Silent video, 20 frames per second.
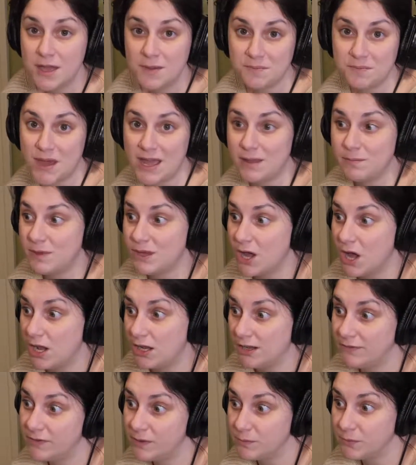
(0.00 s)
Maybe
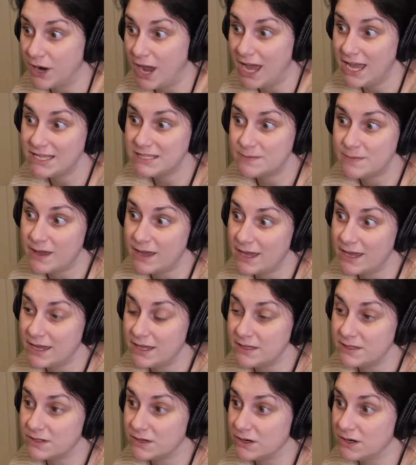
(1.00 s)
all of the
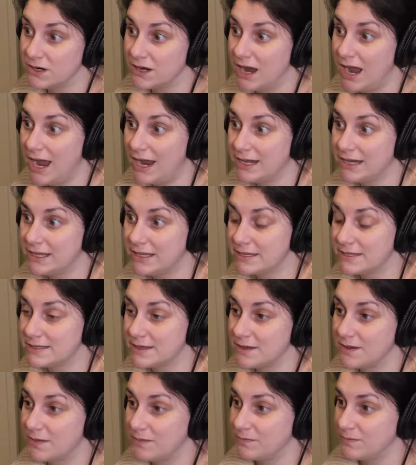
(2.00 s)
bridesmaids are hiding
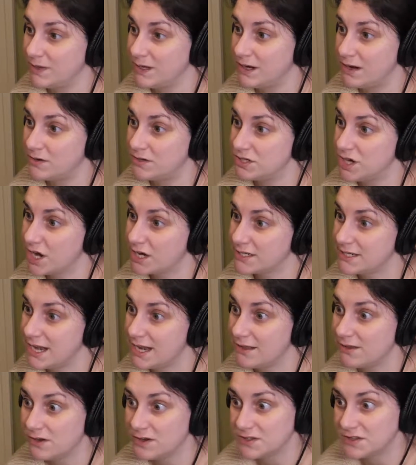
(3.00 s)
some, Chuck
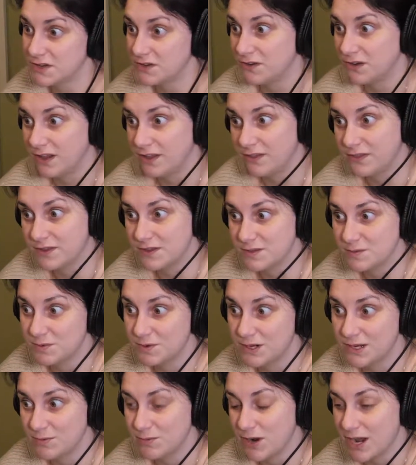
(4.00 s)
Taylors underneath those
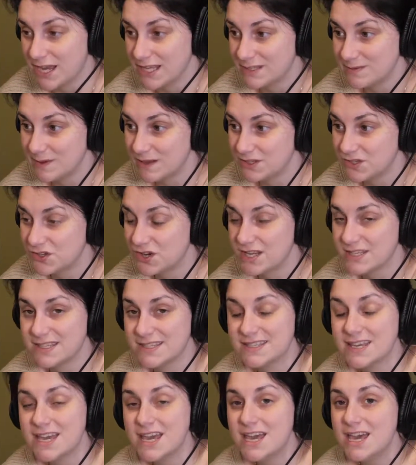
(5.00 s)
pretty bridesmaids' dresses.